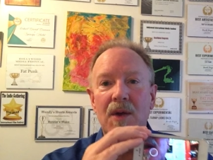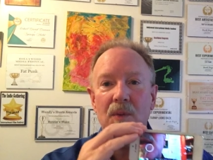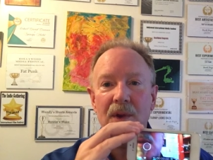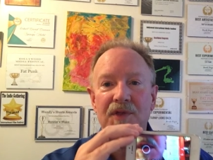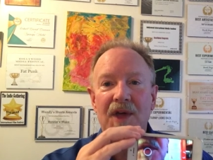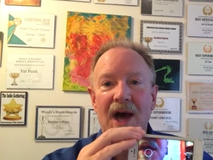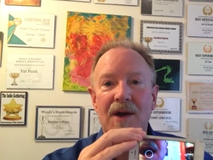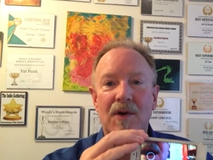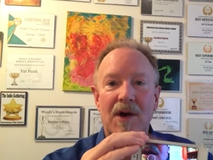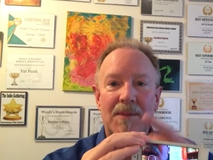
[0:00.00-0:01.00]
with
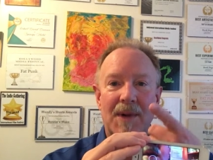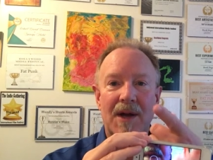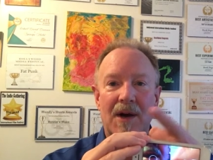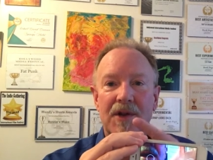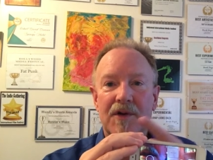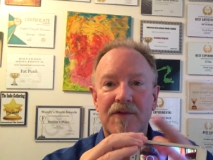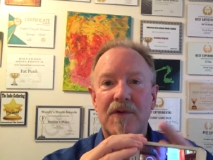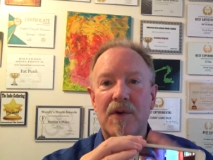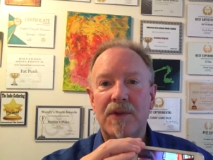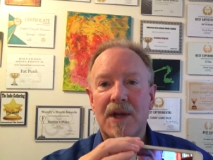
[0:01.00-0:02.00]
that on my other
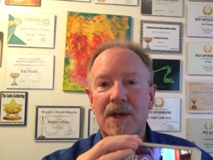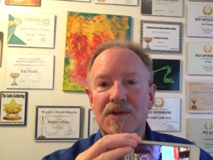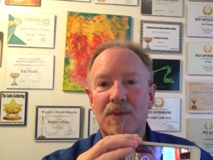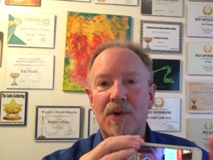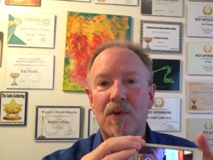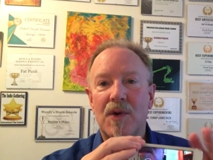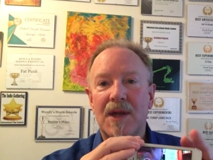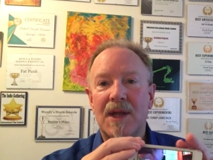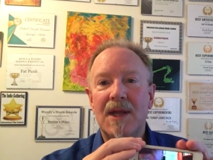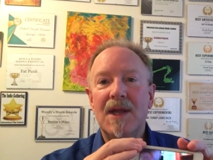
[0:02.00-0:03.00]
phone that is recording